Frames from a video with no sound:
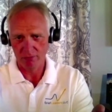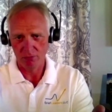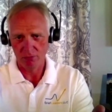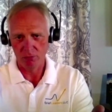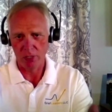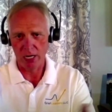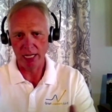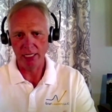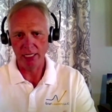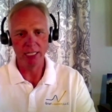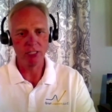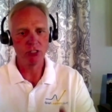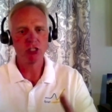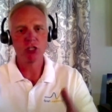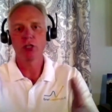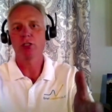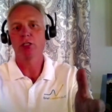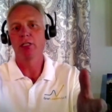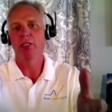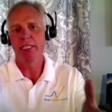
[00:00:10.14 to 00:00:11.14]
right and
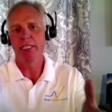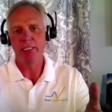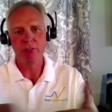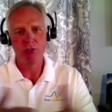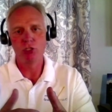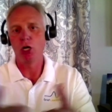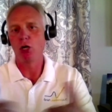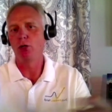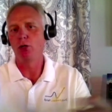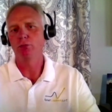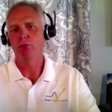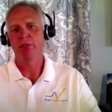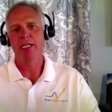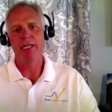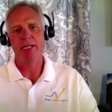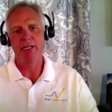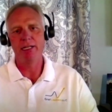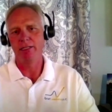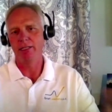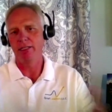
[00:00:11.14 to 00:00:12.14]
certainly don't
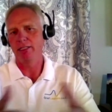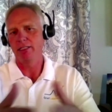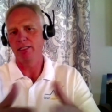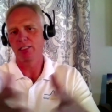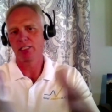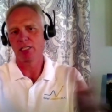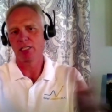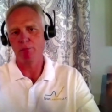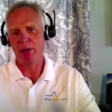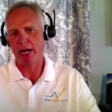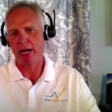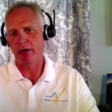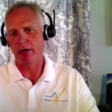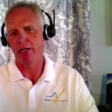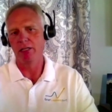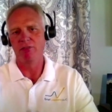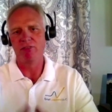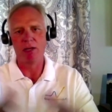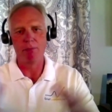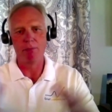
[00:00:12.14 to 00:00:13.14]
get into this
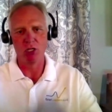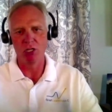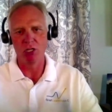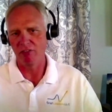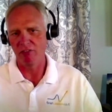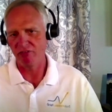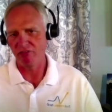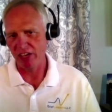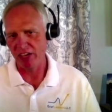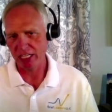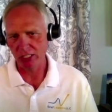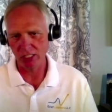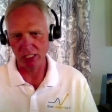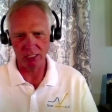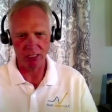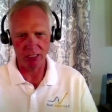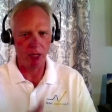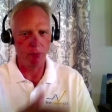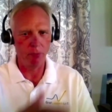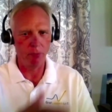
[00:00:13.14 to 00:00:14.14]
comparative i'm going to fix
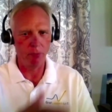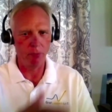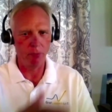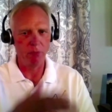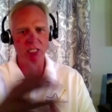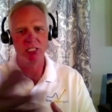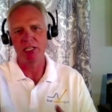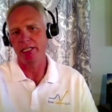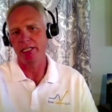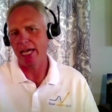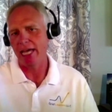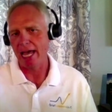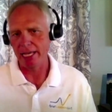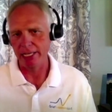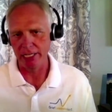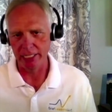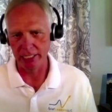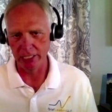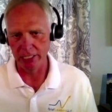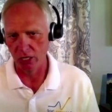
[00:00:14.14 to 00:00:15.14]
it let me tell you how
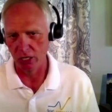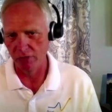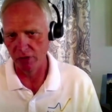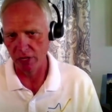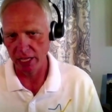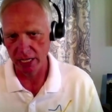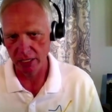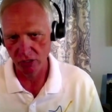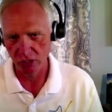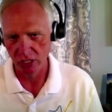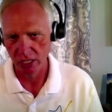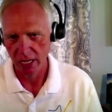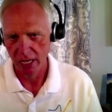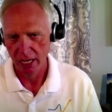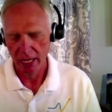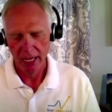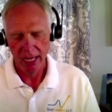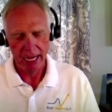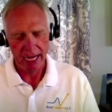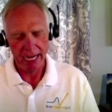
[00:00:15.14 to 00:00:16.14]
you get over this
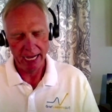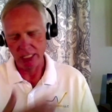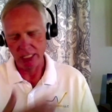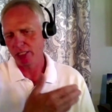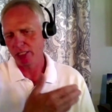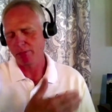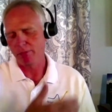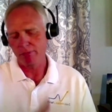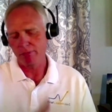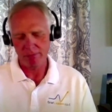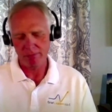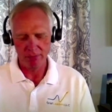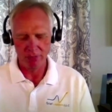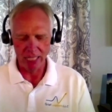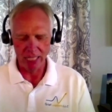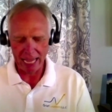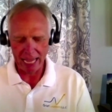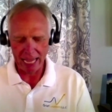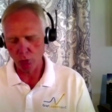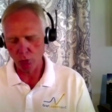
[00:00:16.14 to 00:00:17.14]
i just
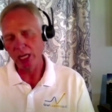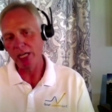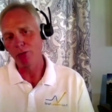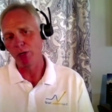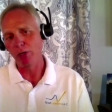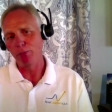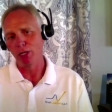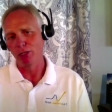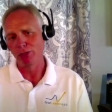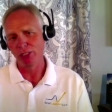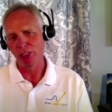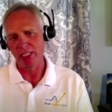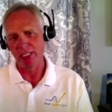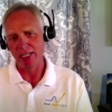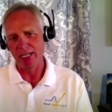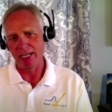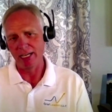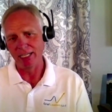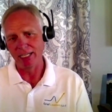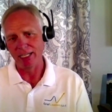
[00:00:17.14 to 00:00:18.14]
last week we posted
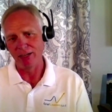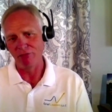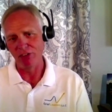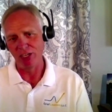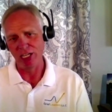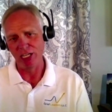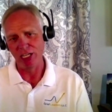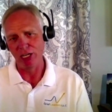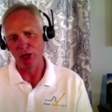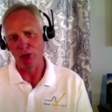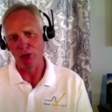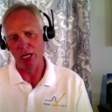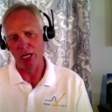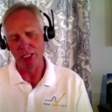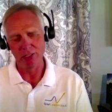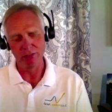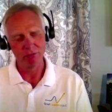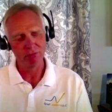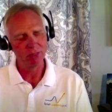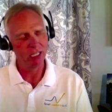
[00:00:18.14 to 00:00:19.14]
a, a video
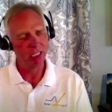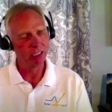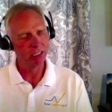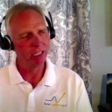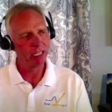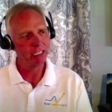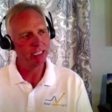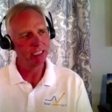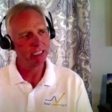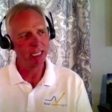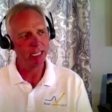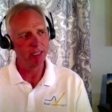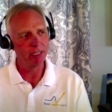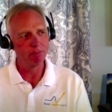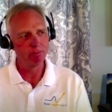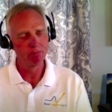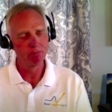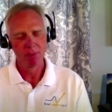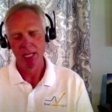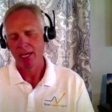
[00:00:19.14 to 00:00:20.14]
on on
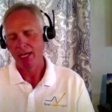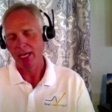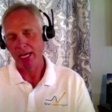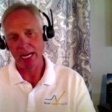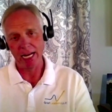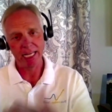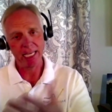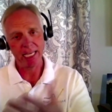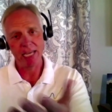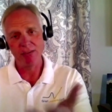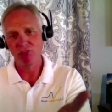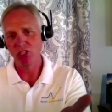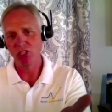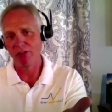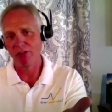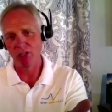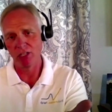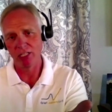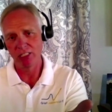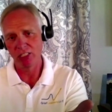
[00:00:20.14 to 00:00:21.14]
linkedin and i gave
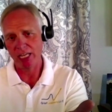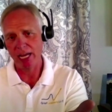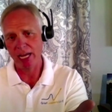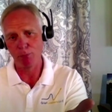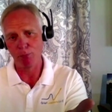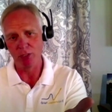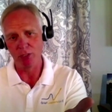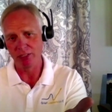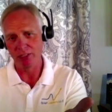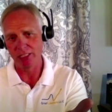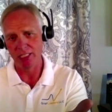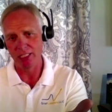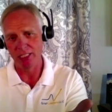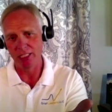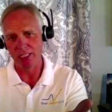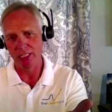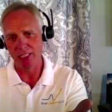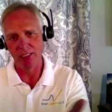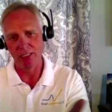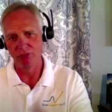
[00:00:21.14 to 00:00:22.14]
several examples
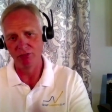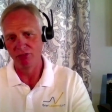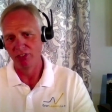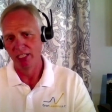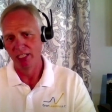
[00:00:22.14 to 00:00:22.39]
of